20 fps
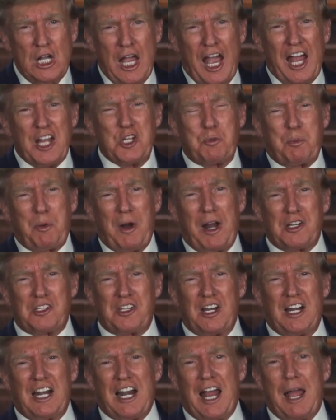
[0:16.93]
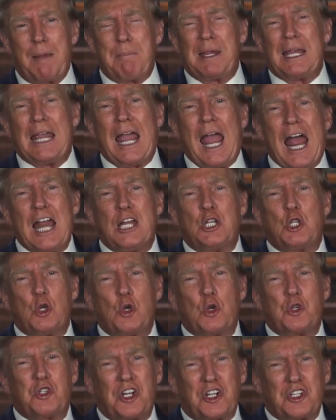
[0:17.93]
As president, I began
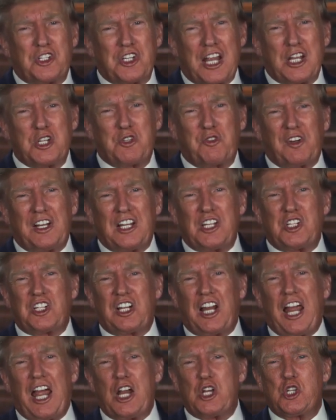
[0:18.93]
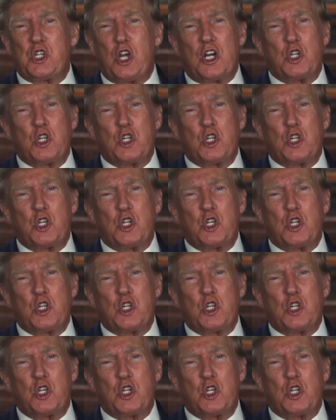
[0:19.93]
to successfully slash